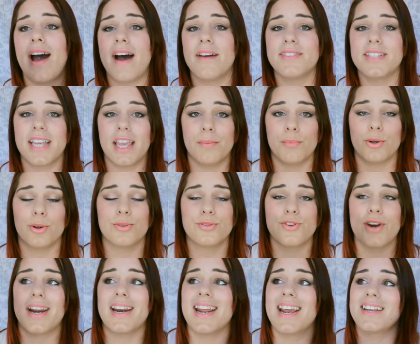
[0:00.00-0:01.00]
after chemical
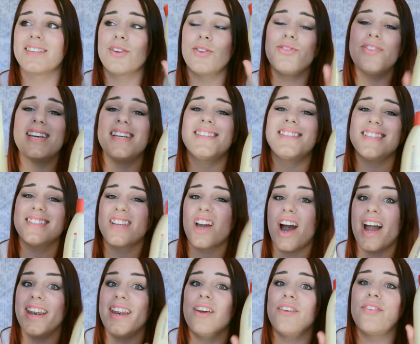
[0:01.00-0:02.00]
straightening so this is
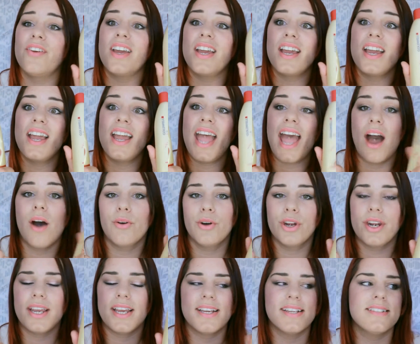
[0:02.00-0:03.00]
kind of how
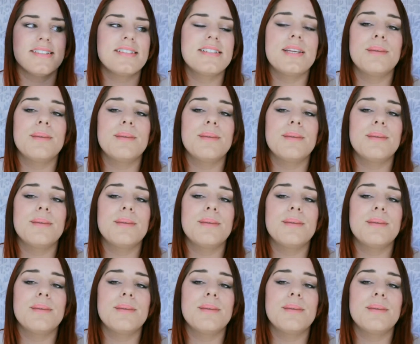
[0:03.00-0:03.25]
good it is.